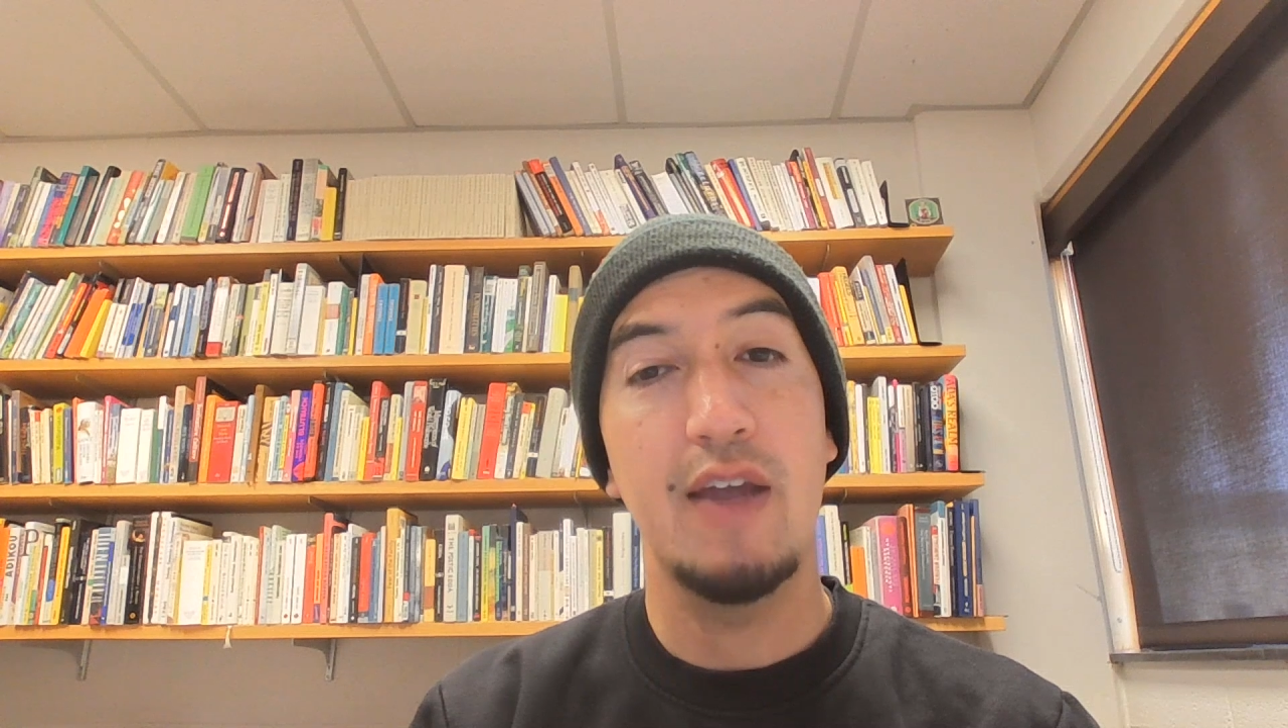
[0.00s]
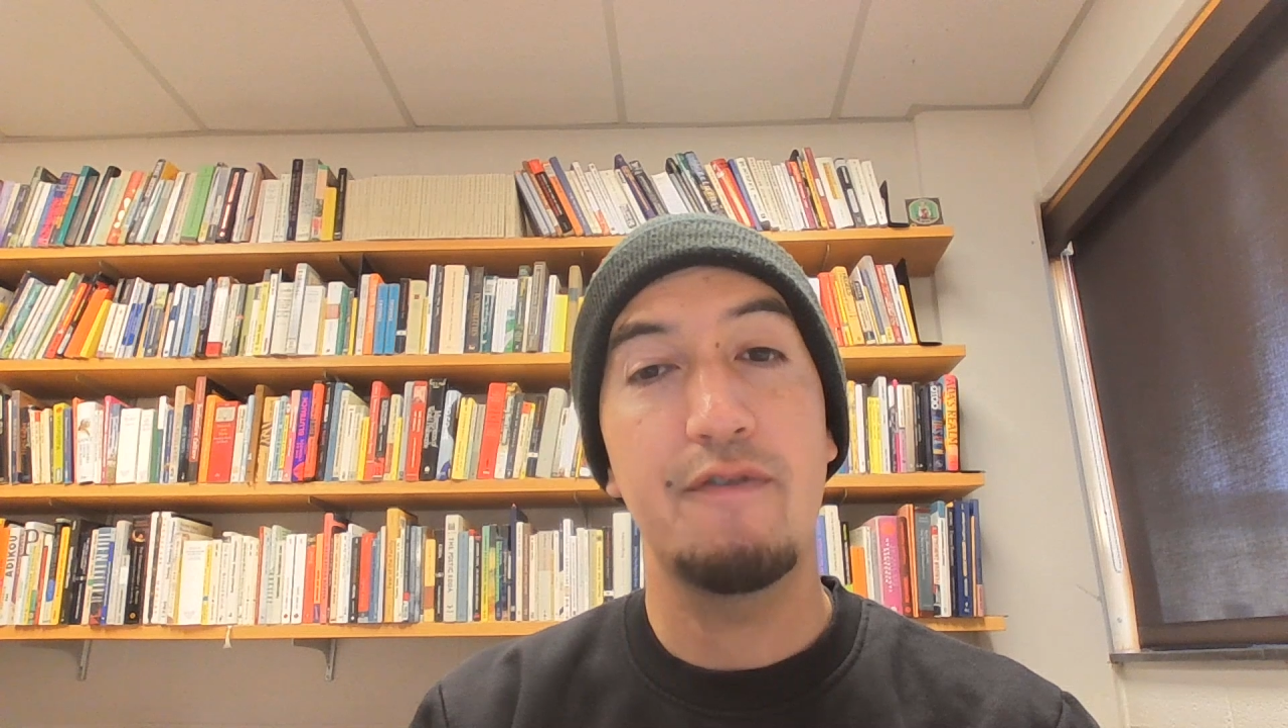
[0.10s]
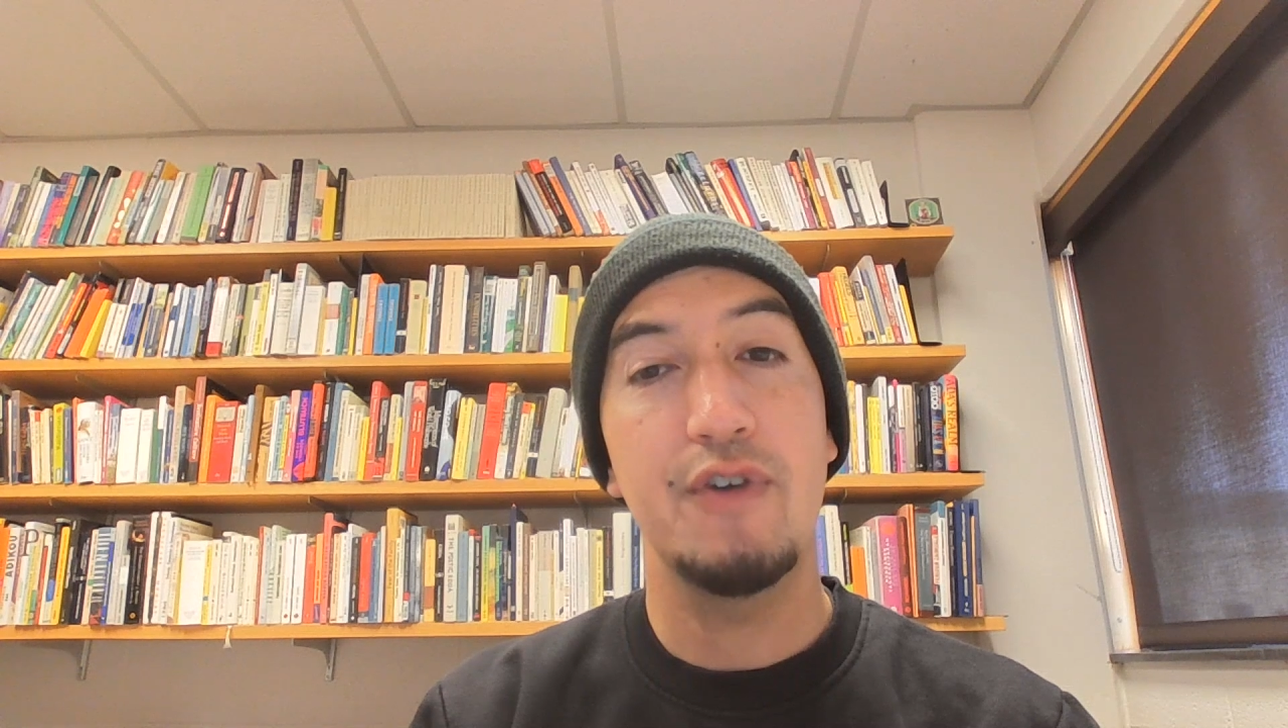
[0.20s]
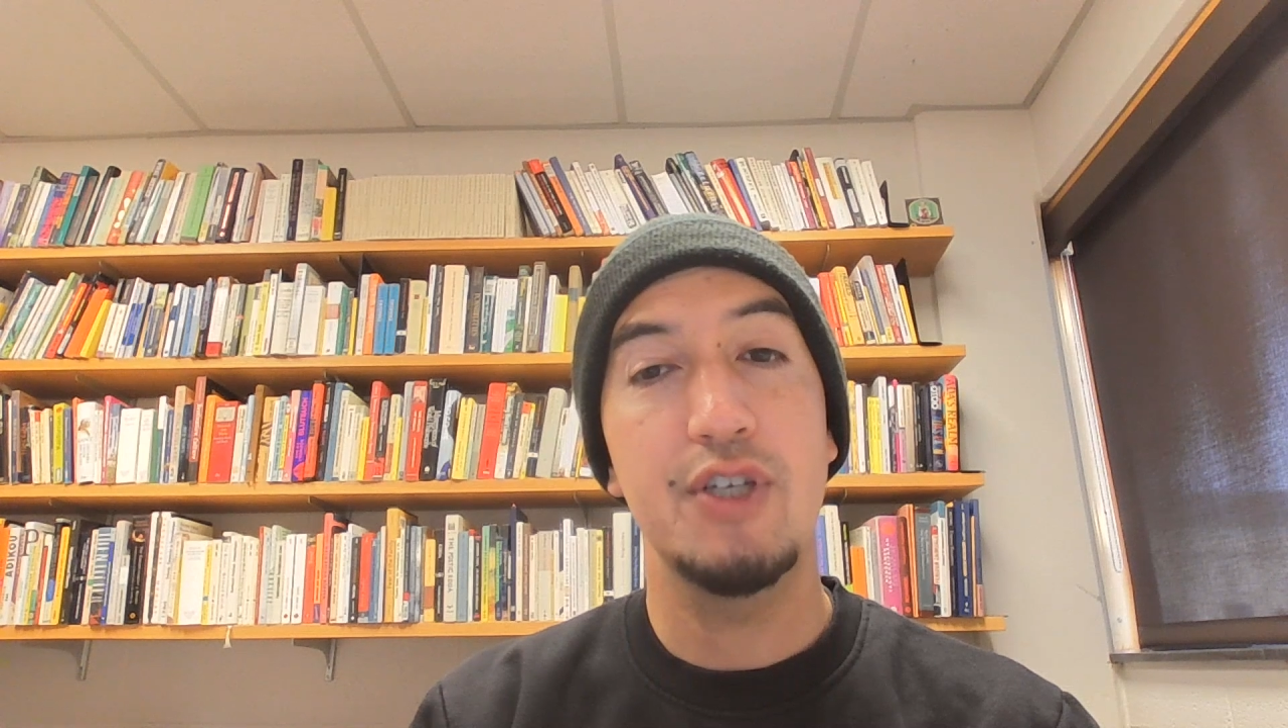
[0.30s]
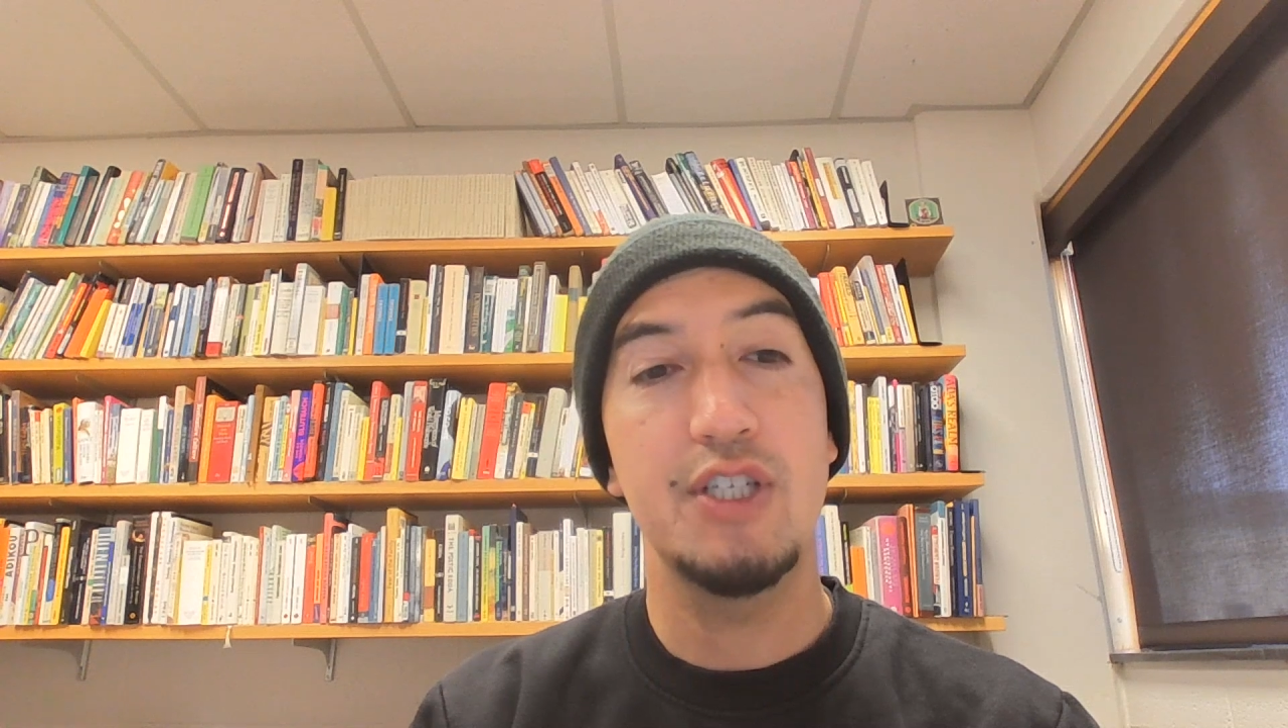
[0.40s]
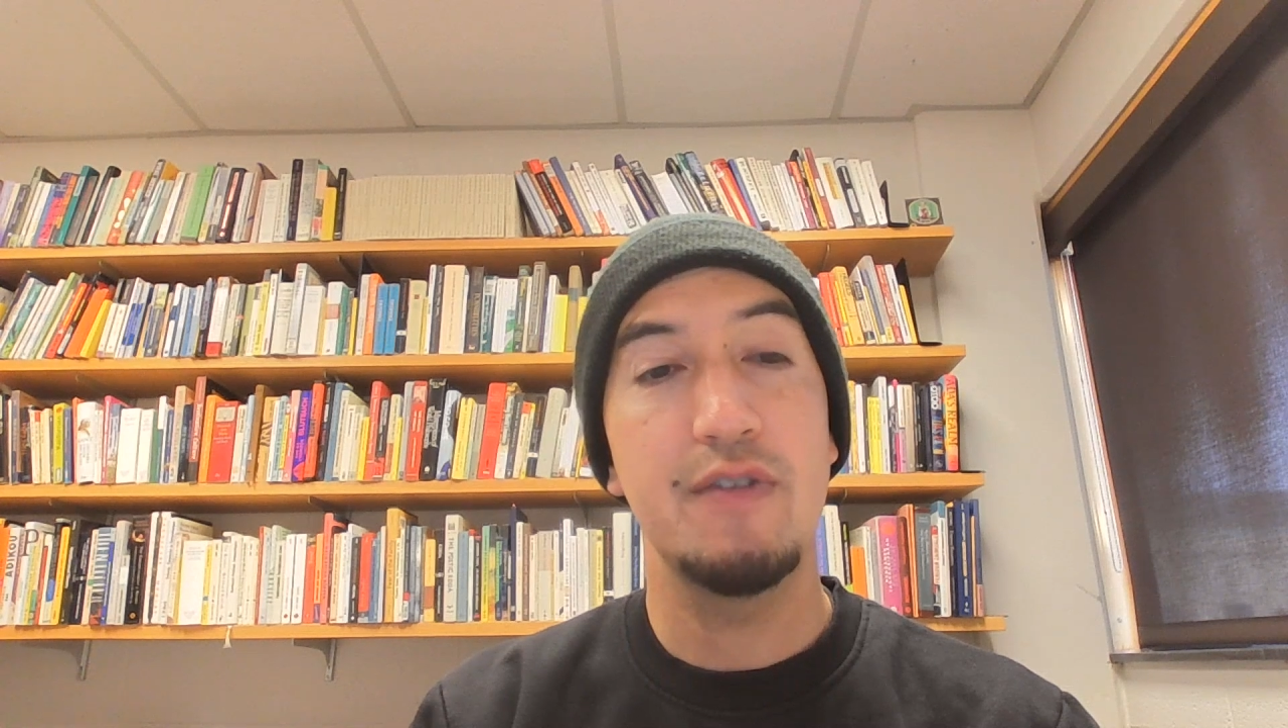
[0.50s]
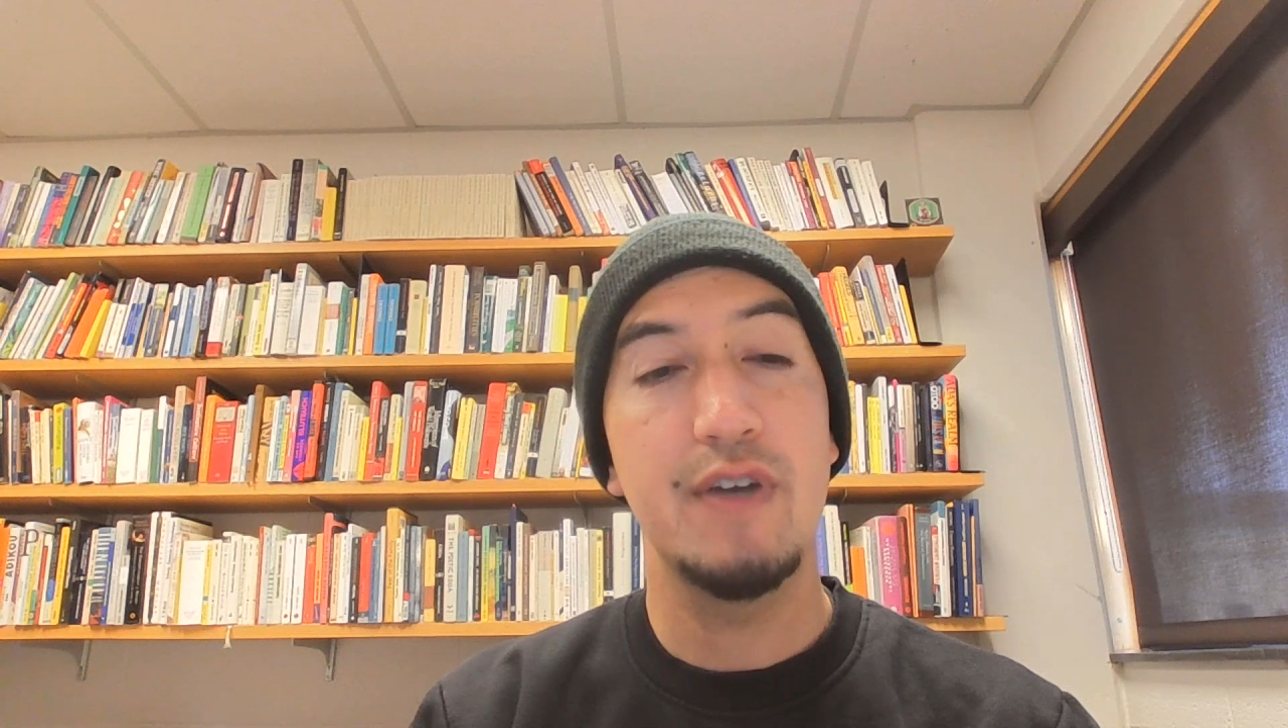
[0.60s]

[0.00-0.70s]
At first,